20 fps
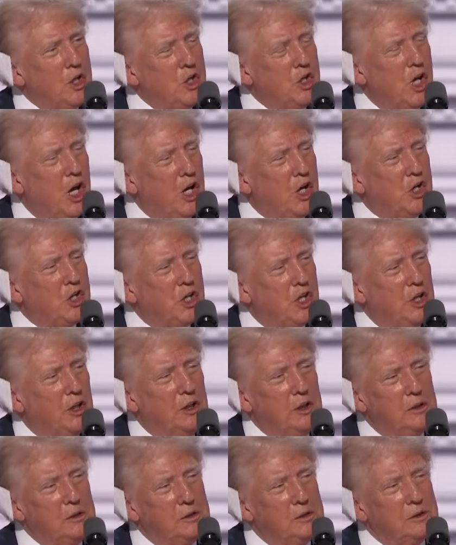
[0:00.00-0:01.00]
Jason,
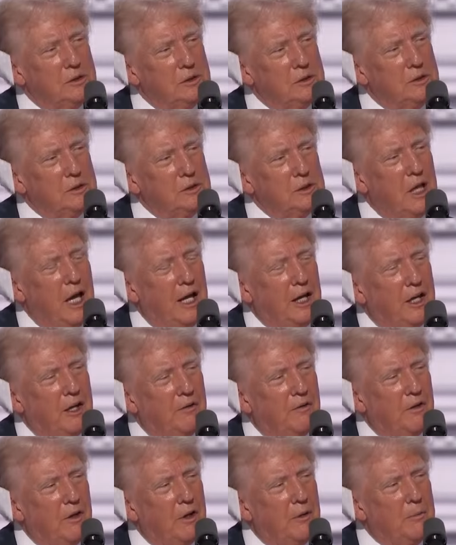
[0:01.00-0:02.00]
thank
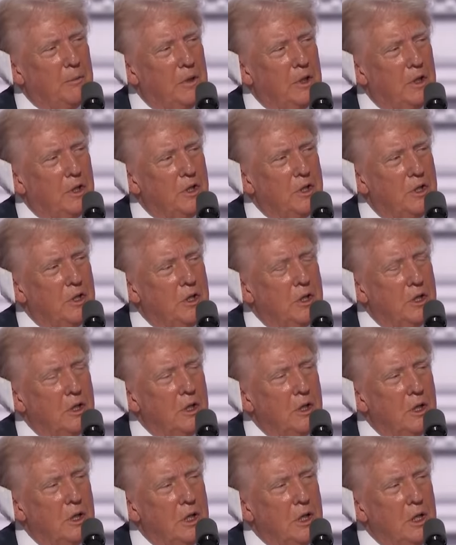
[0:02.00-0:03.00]
you very much.
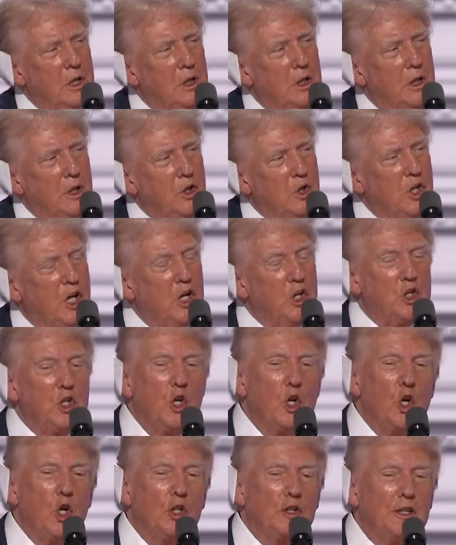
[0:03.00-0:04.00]

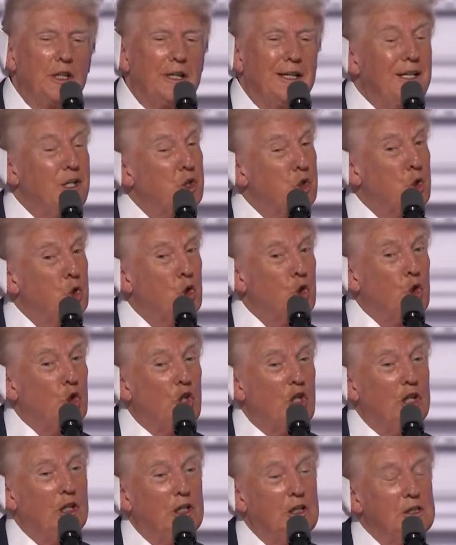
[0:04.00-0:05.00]
Jason Aldean, he's
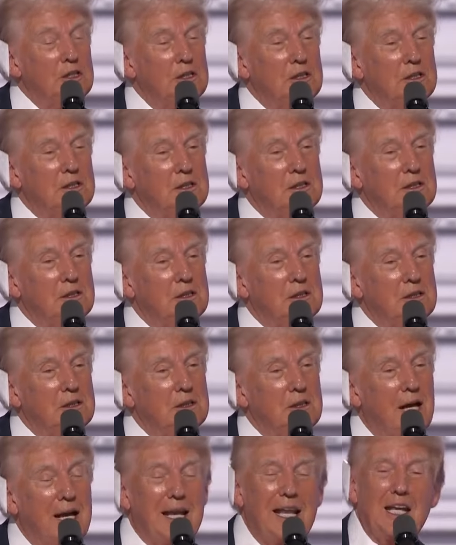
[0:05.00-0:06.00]
good.
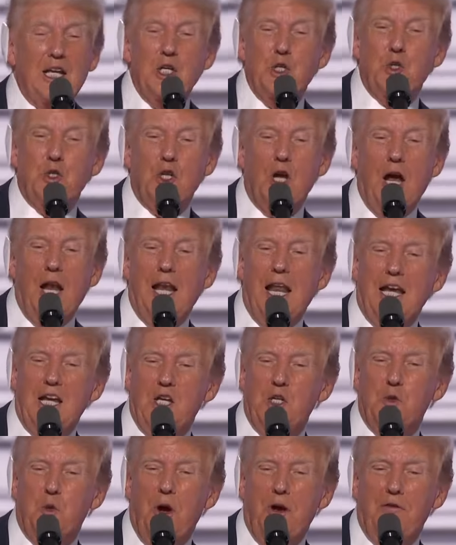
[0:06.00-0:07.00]
I like his, I like
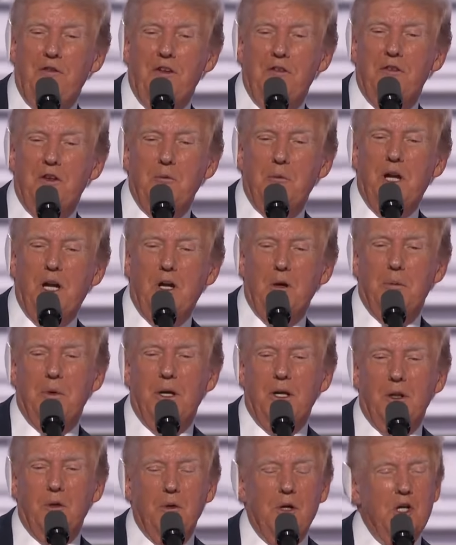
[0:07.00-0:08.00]
his wife even better,
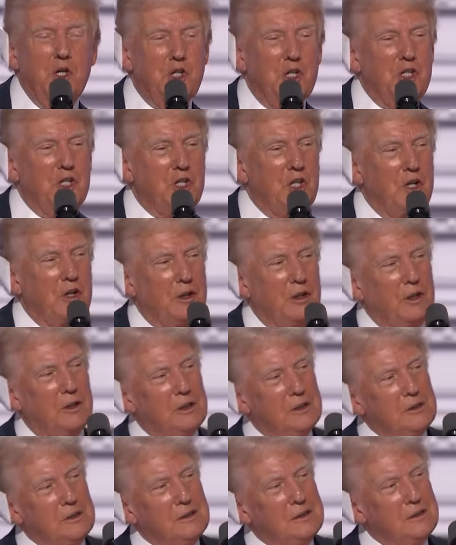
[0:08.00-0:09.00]
by the way. She's here.
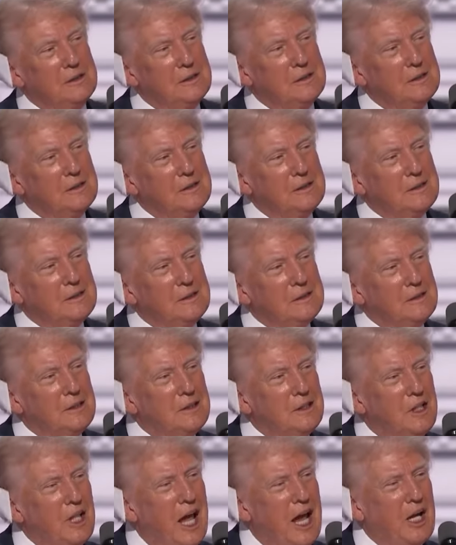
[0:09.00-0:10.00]

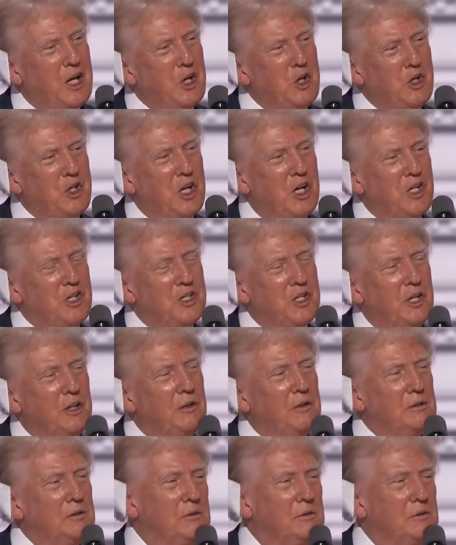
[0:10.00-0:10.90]
Thank you, Jason.